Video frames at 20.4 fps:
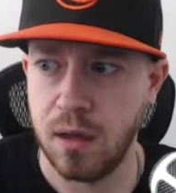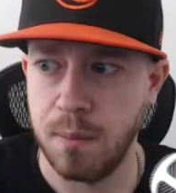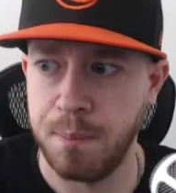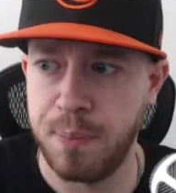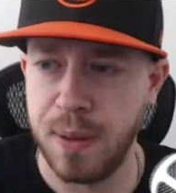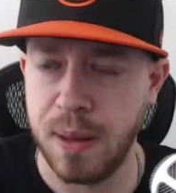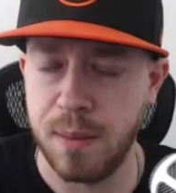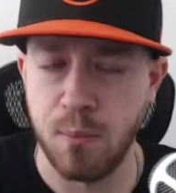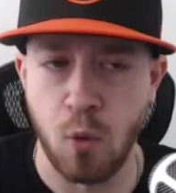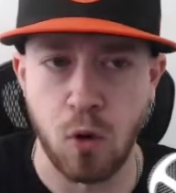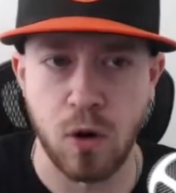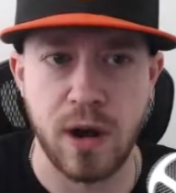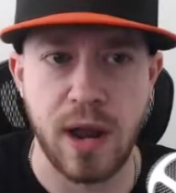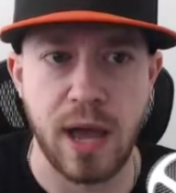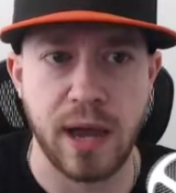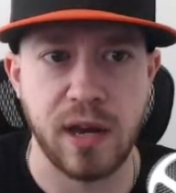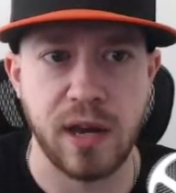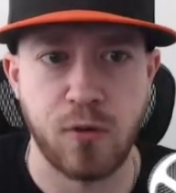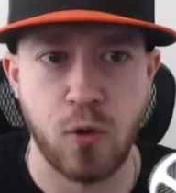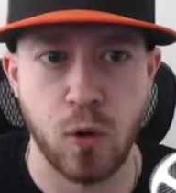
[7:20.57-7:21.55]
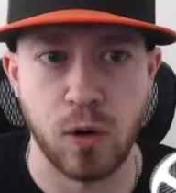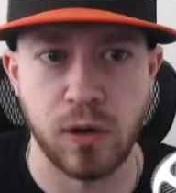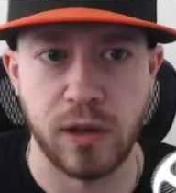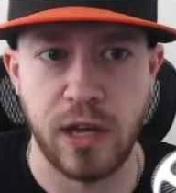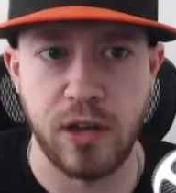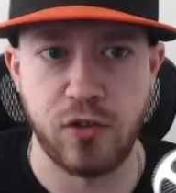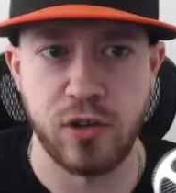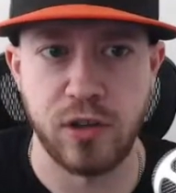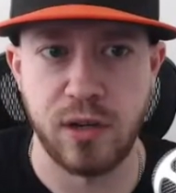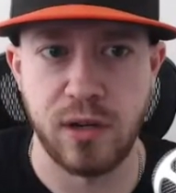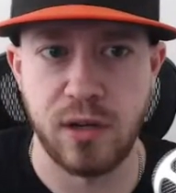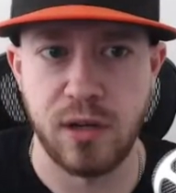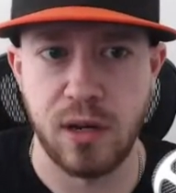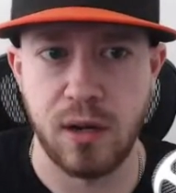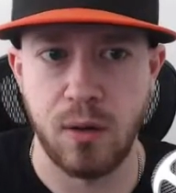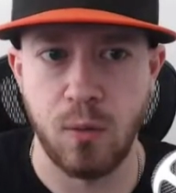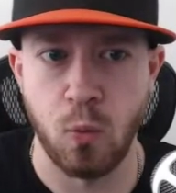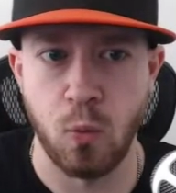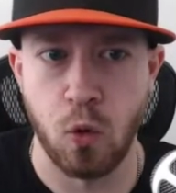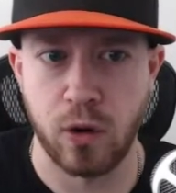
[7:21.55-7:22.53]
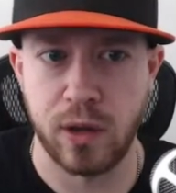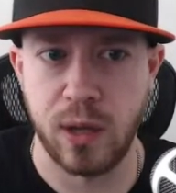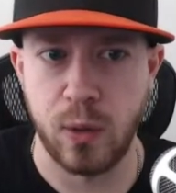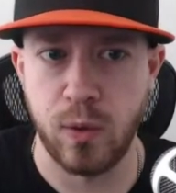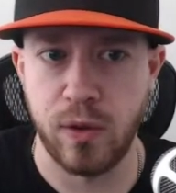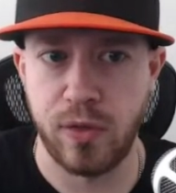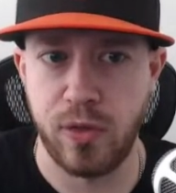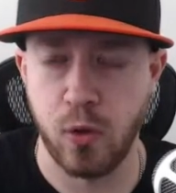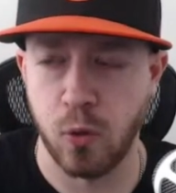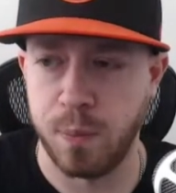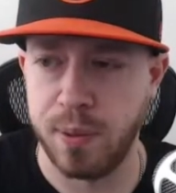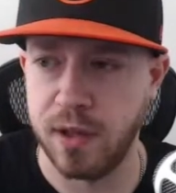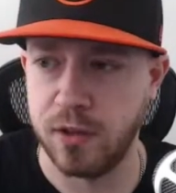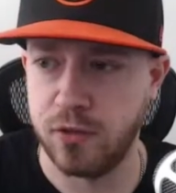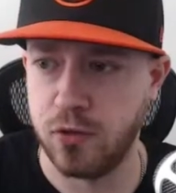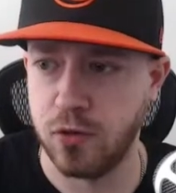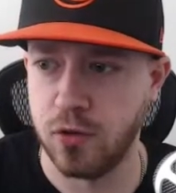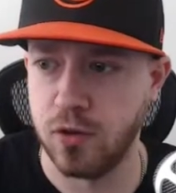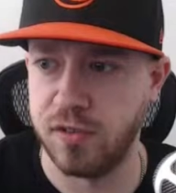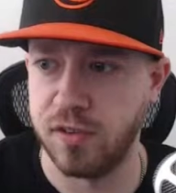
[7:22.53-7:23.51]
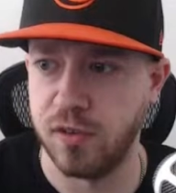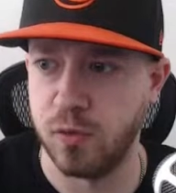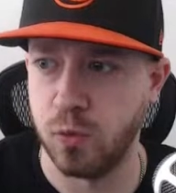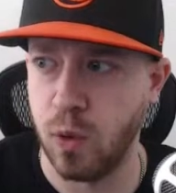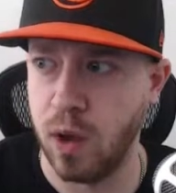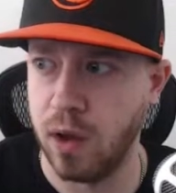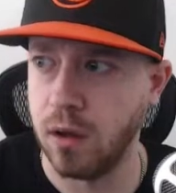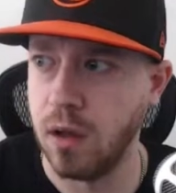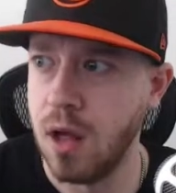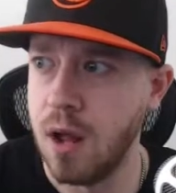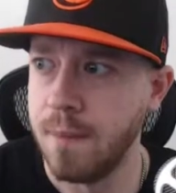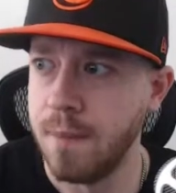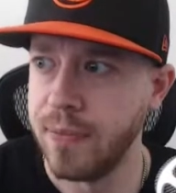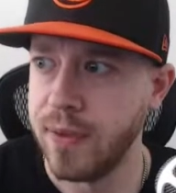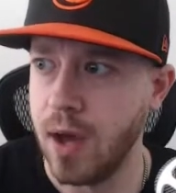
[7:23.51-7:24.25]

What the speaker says: bit more negative correlation working with your pitchers as well.